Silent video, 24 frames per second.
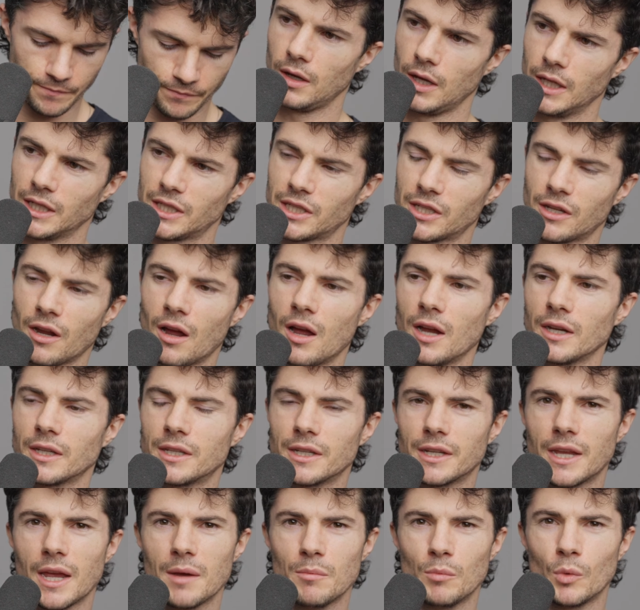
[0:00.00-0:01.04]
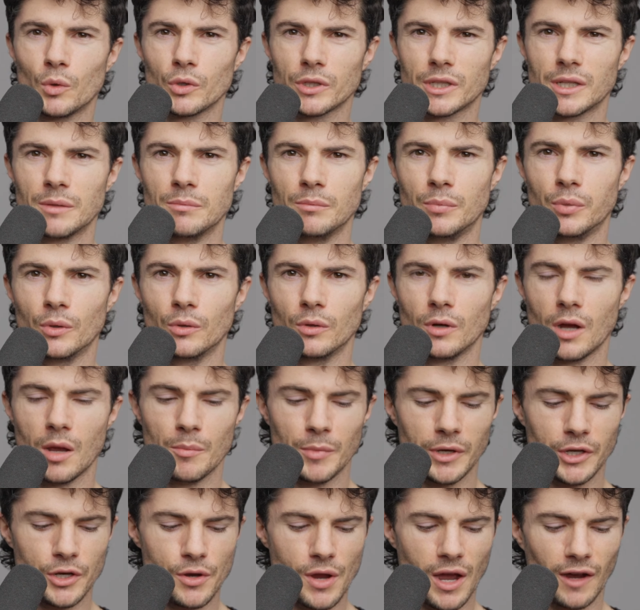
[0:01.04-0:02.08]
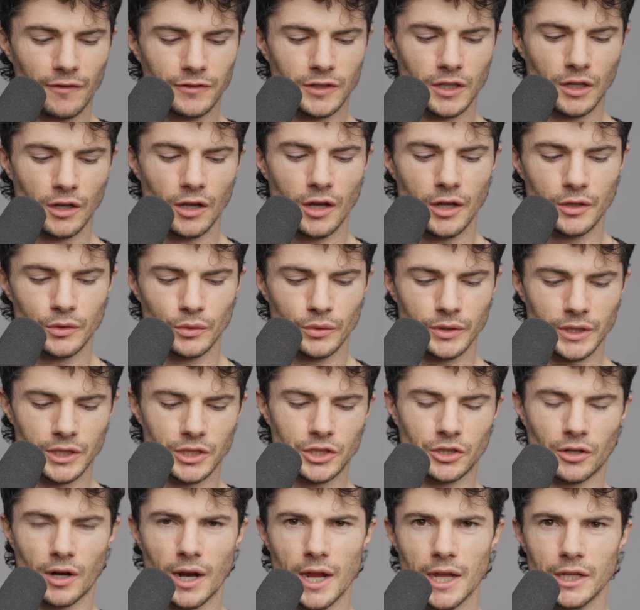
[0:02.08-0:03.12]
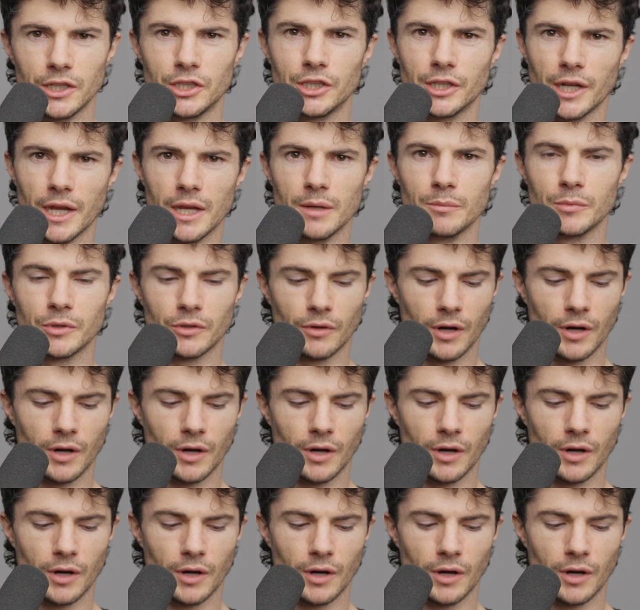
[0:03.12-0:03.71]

It's starting to get more simple. I mean, you have to learn all these triad shapes,